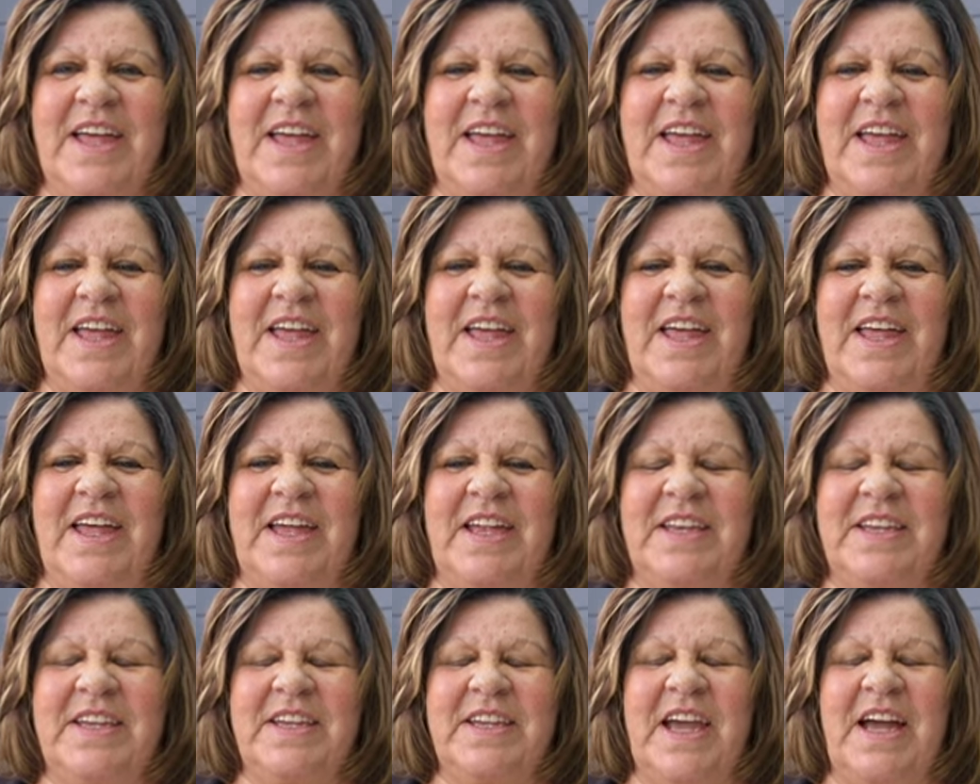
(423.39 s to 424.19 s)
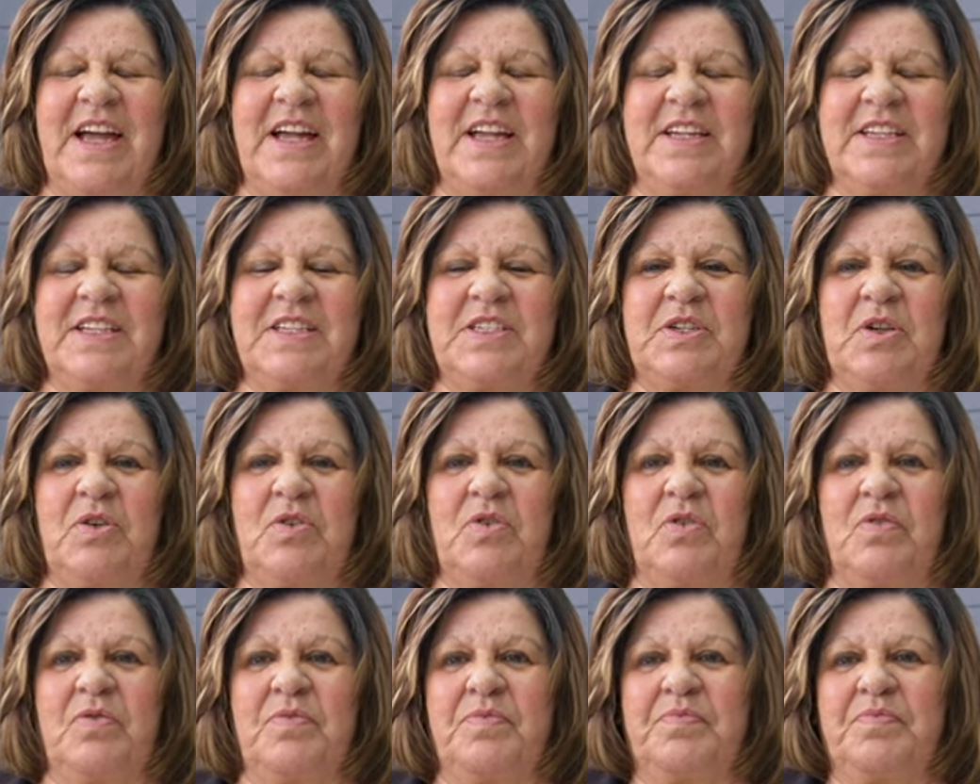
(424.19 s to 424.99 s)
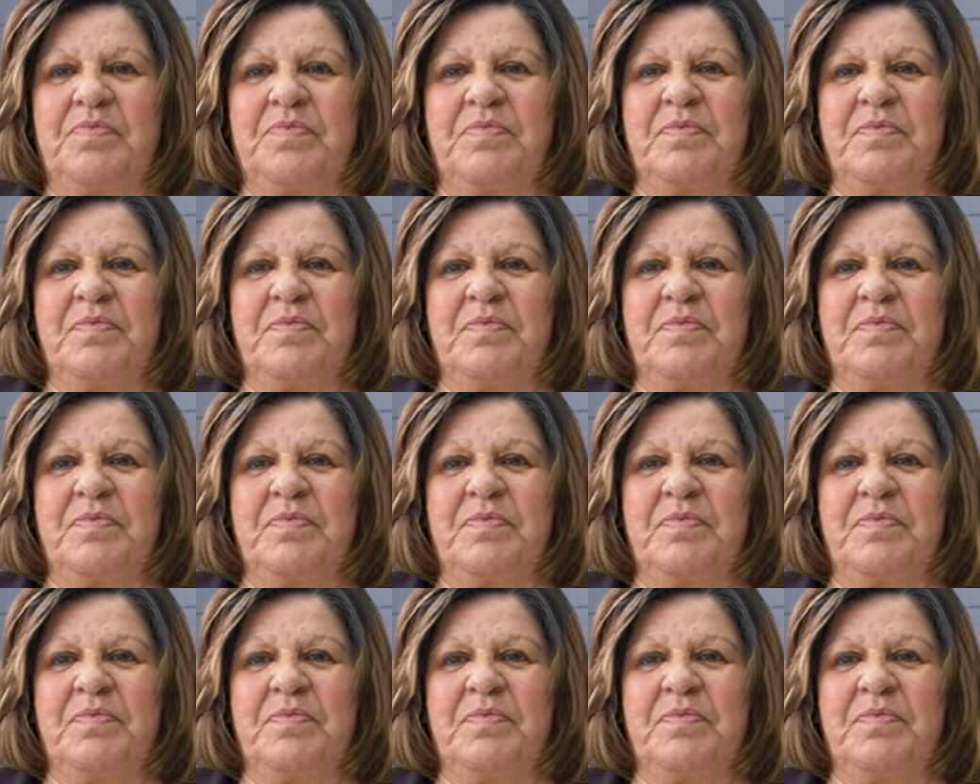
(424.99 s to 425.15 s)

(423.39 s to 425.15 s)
And yeah, so.